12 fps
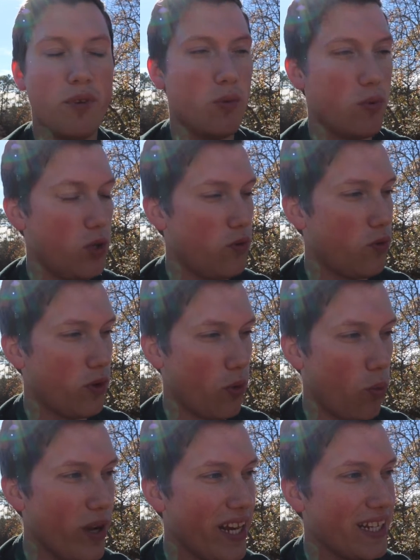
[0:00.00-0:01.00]
your roof where the
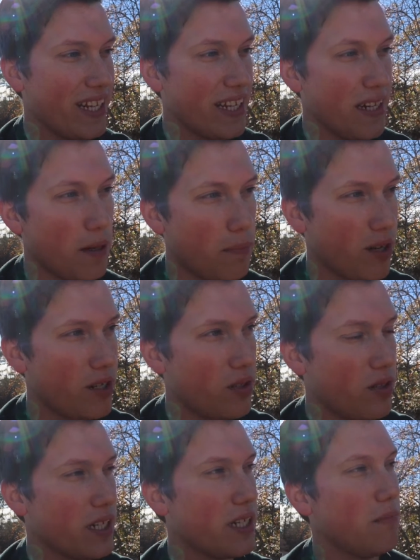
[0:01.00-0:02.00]
wind can get up
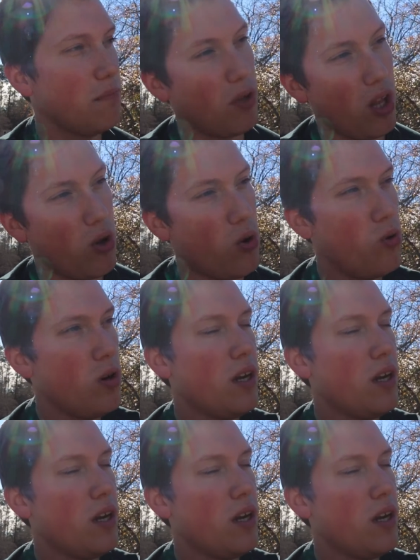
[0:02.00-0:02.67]
under it can blow